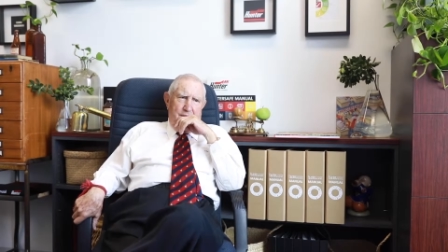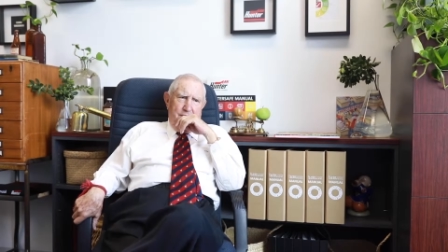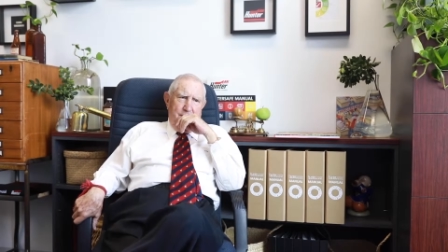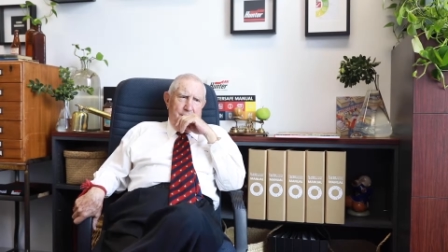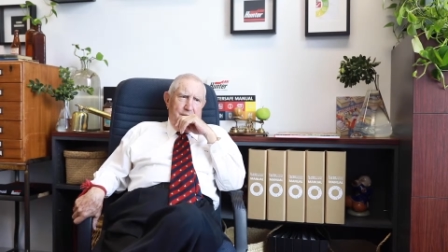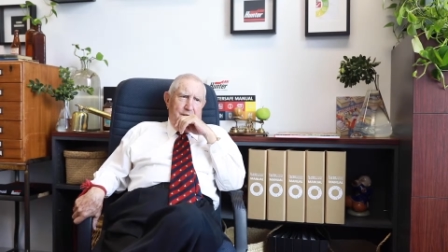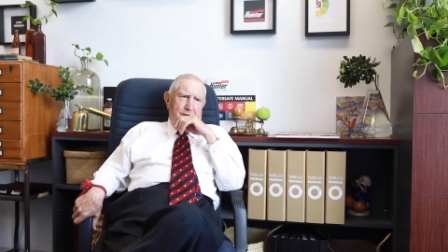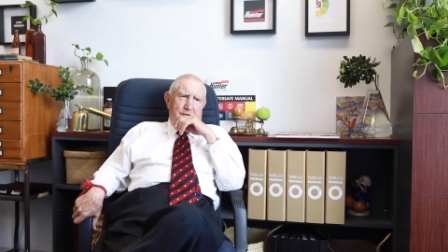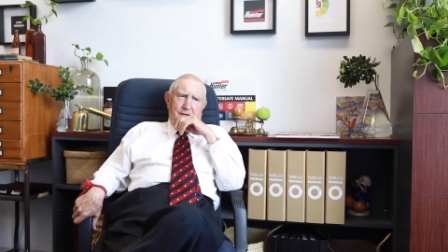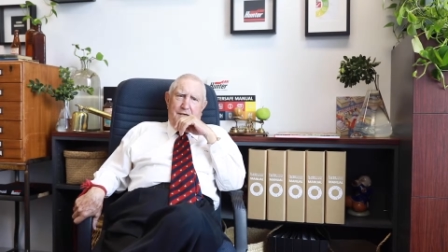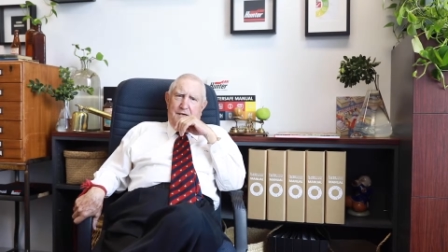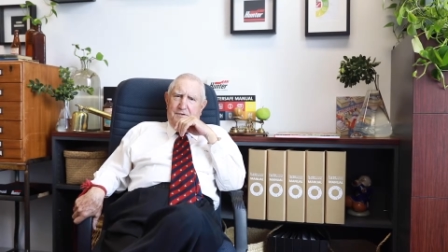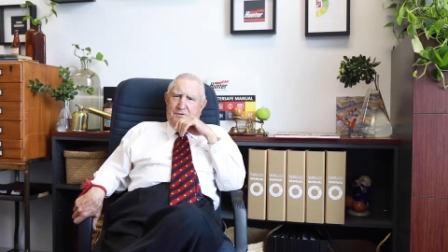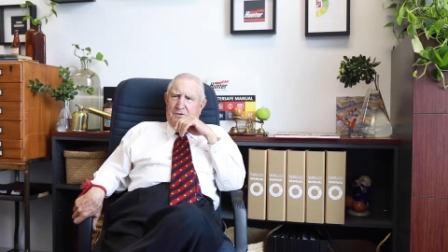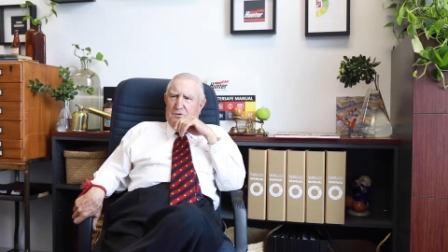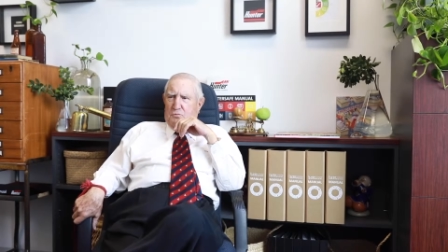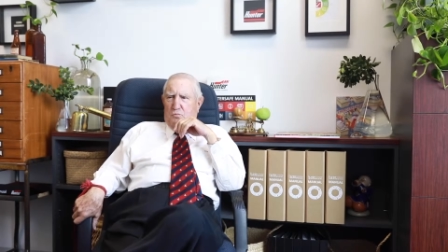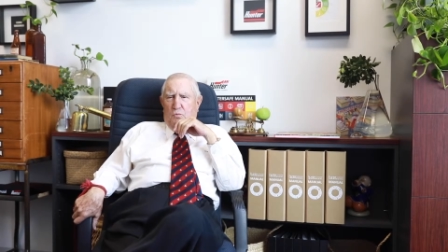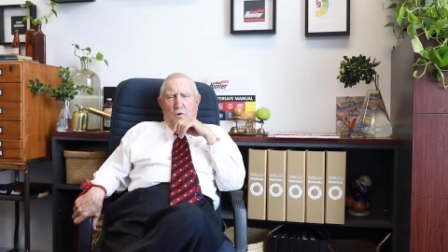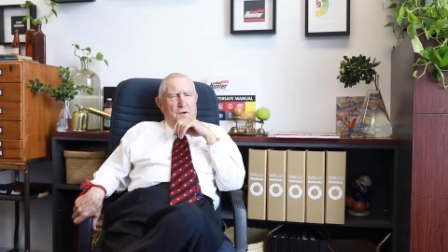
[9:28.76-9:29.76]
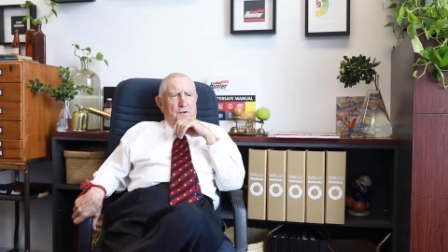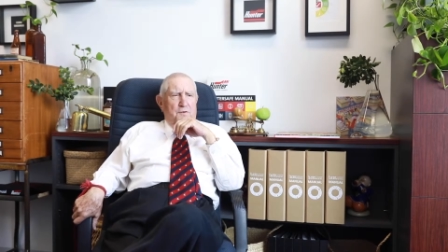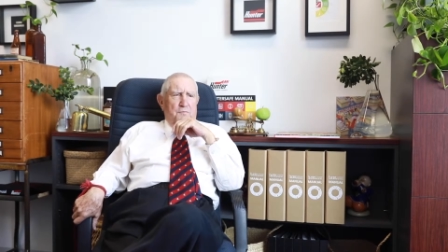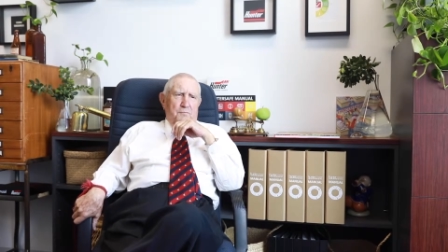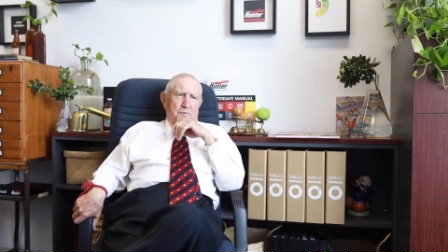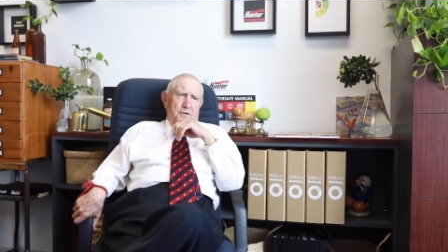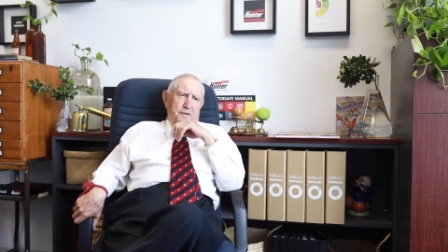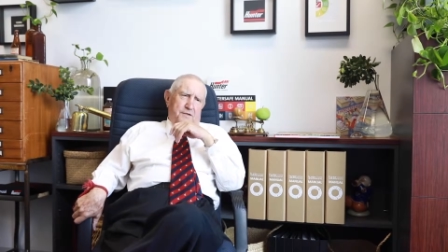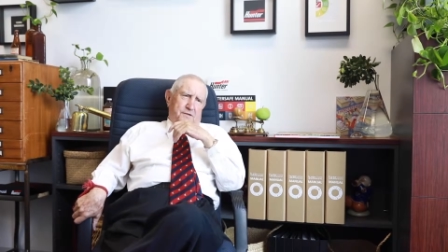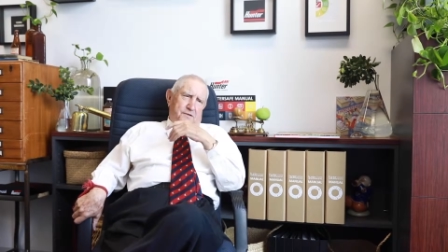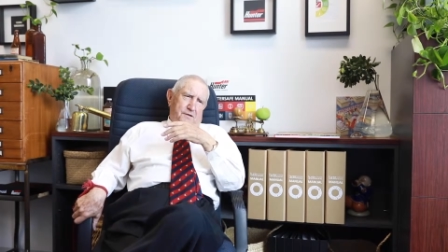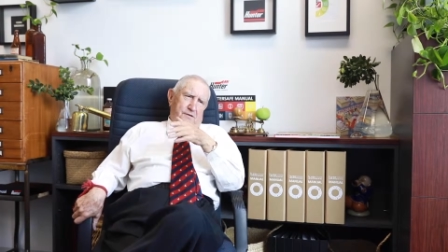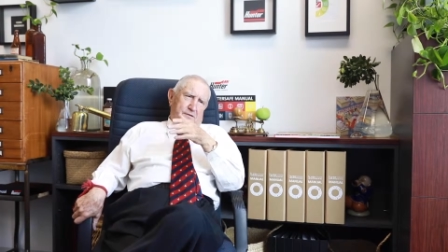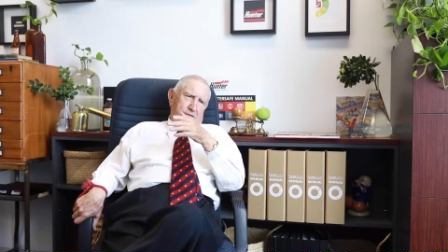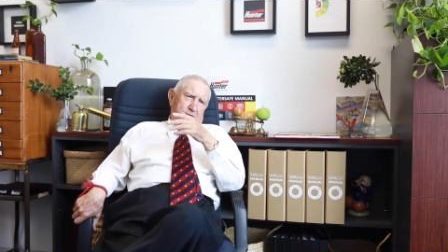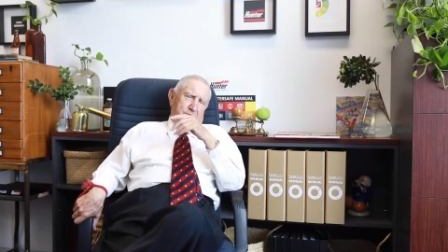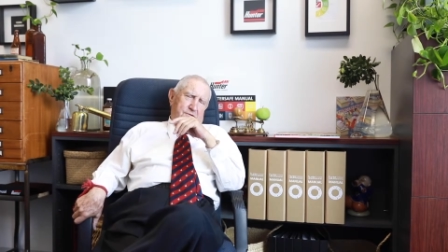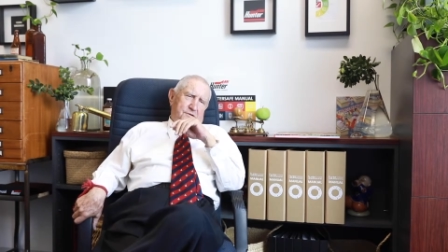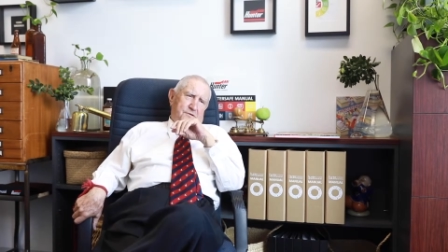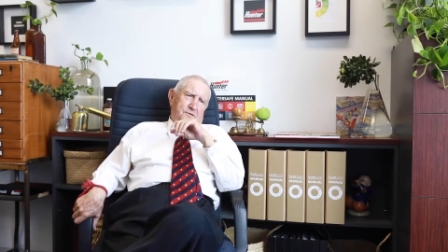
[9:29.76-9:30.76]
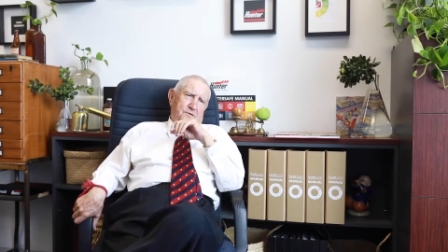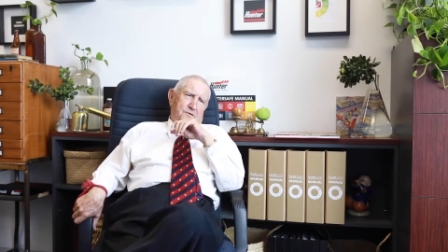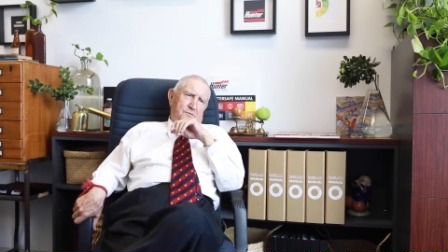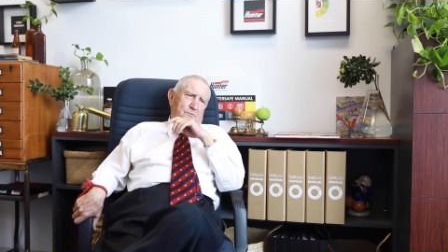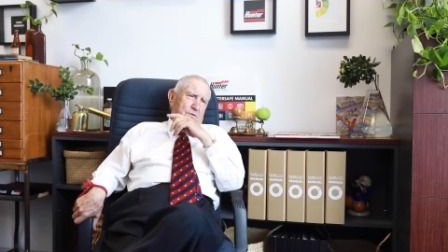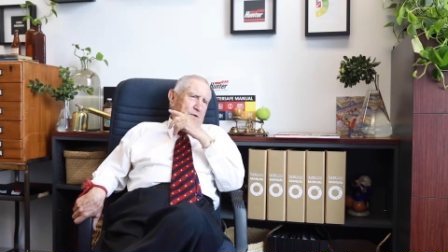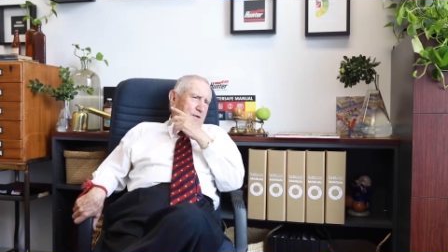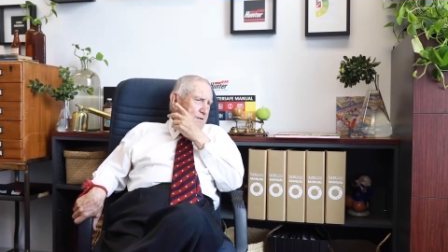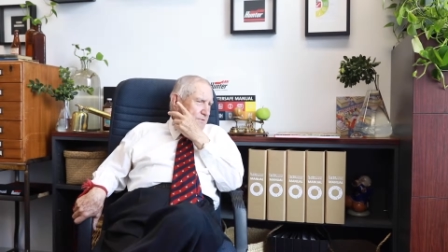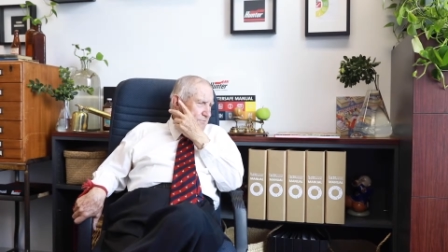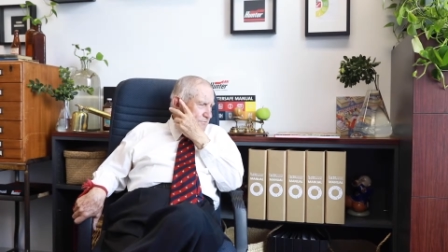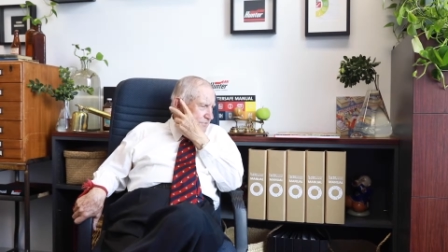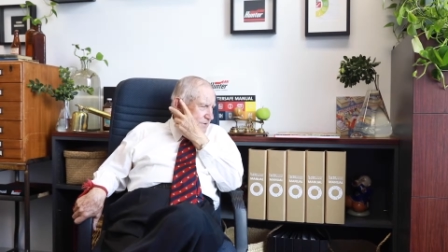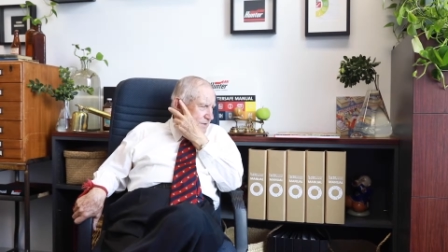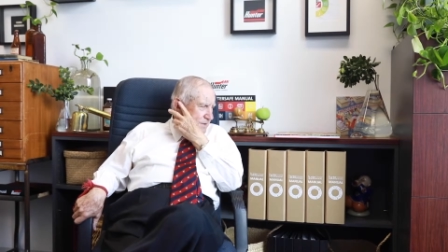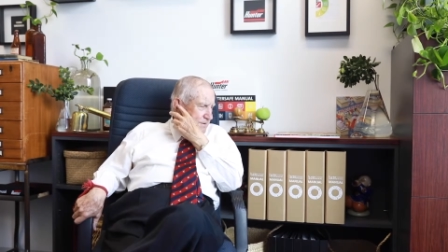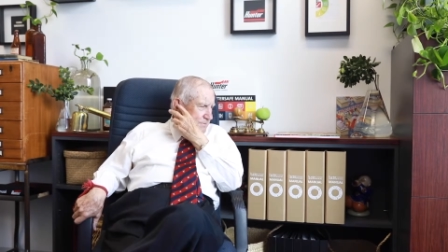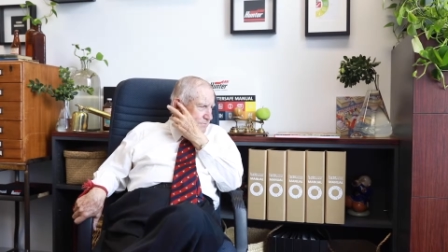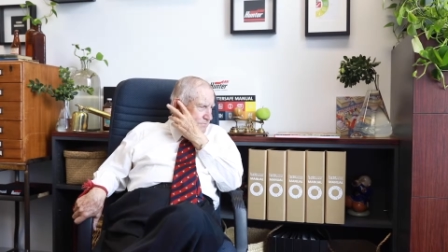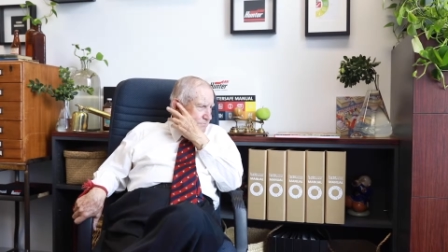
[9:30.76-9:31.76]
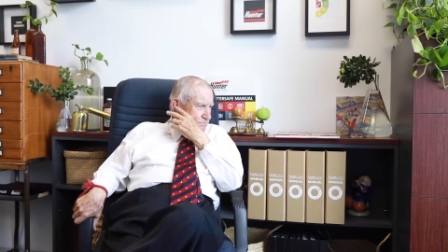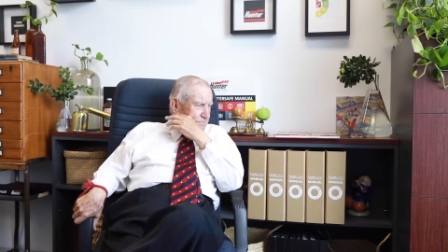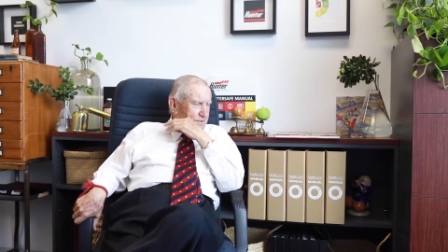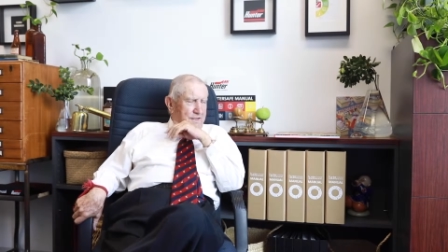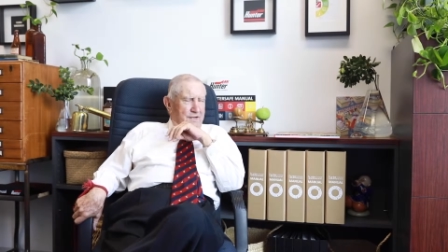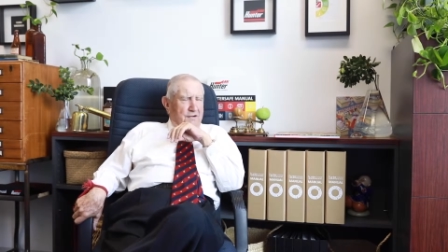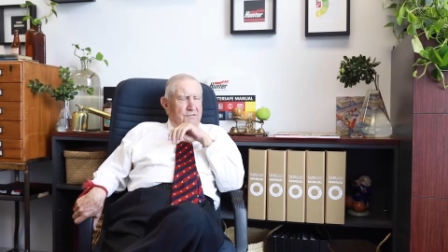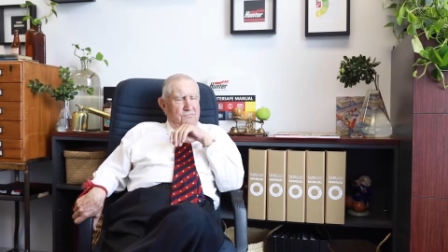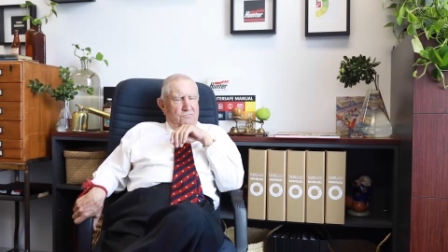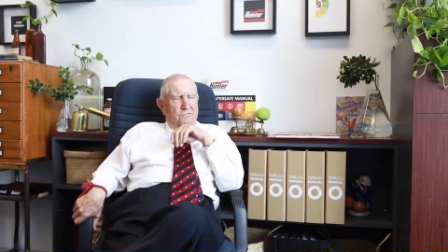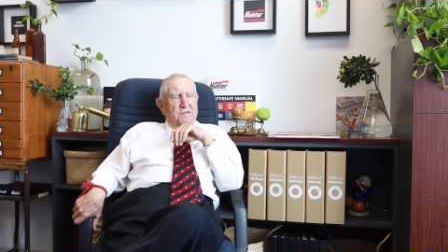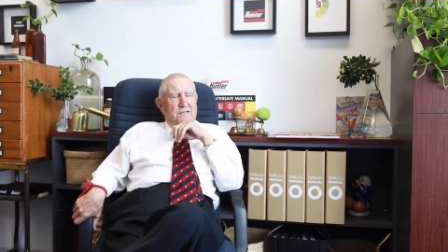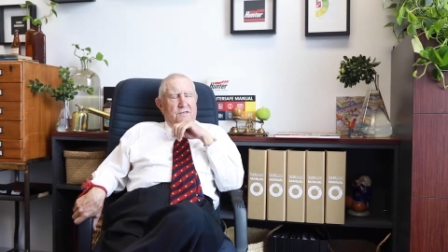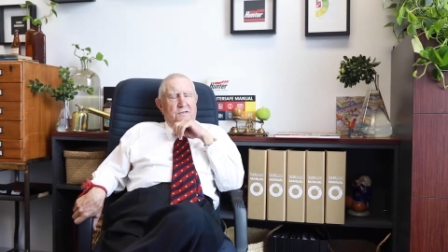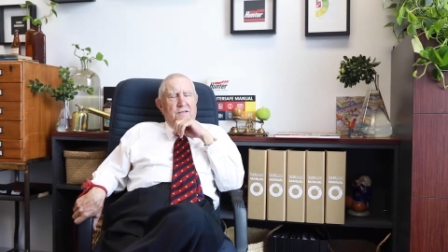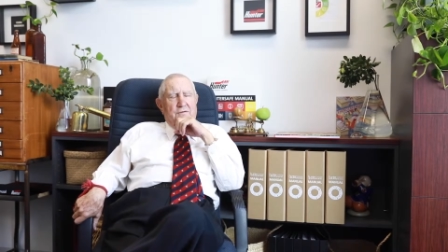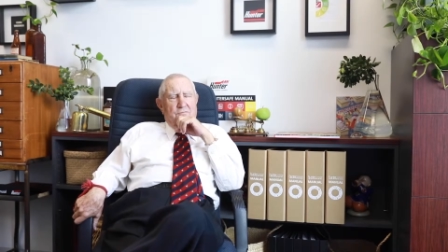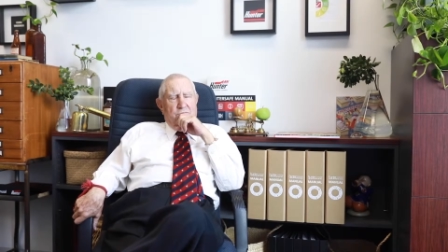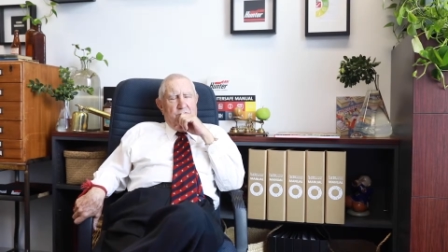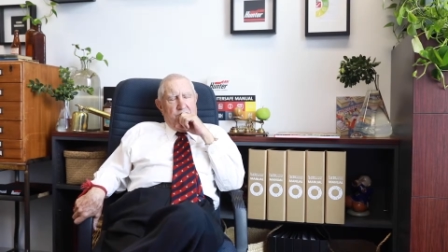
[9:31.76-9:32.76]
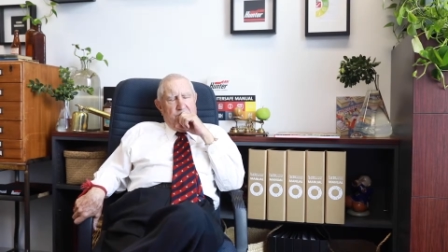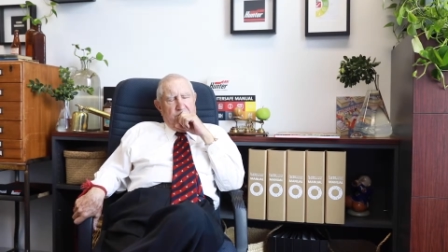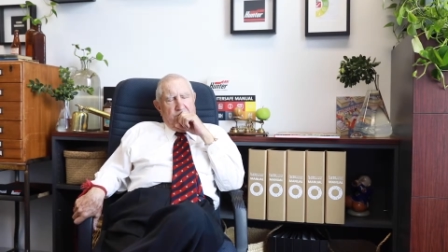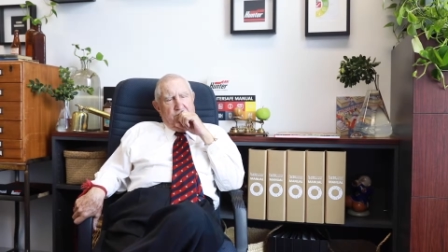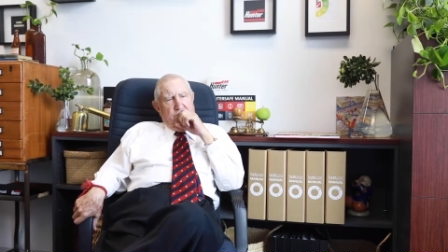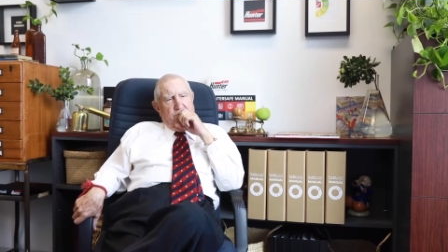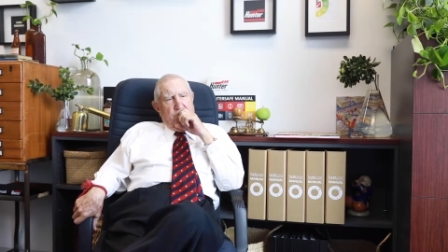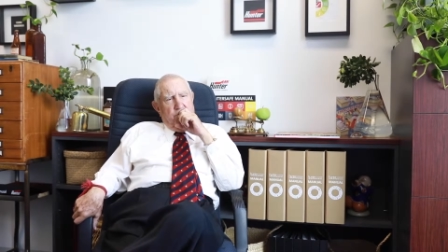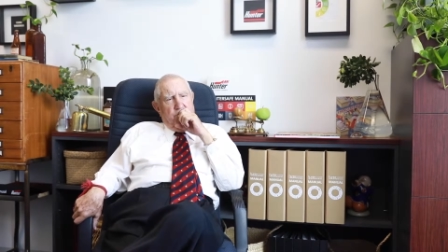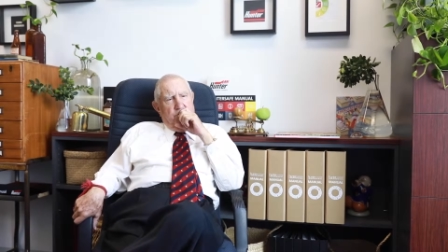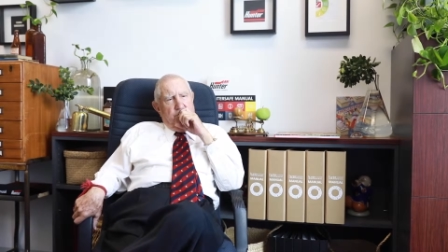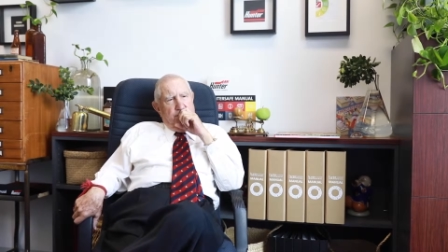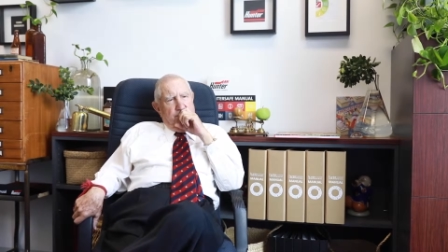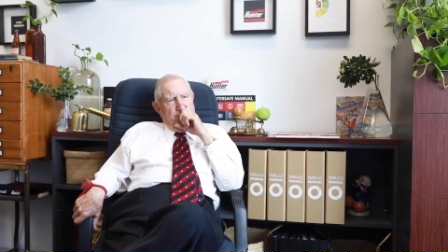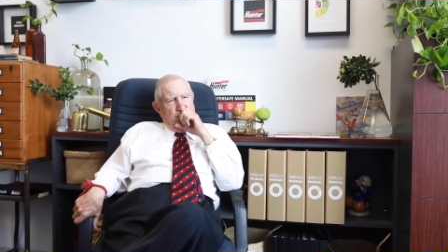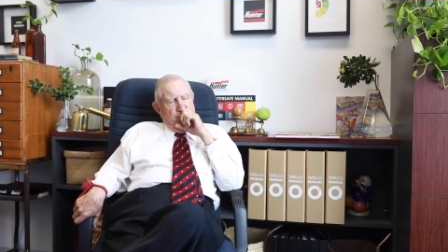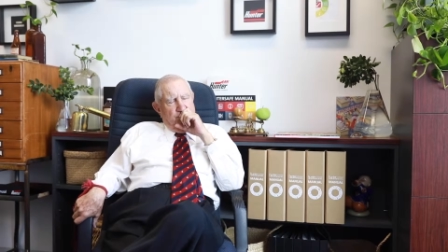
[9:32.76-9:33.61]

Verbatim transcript: yeah, he just wanted me to, to do well. So yeah, that, that was the story.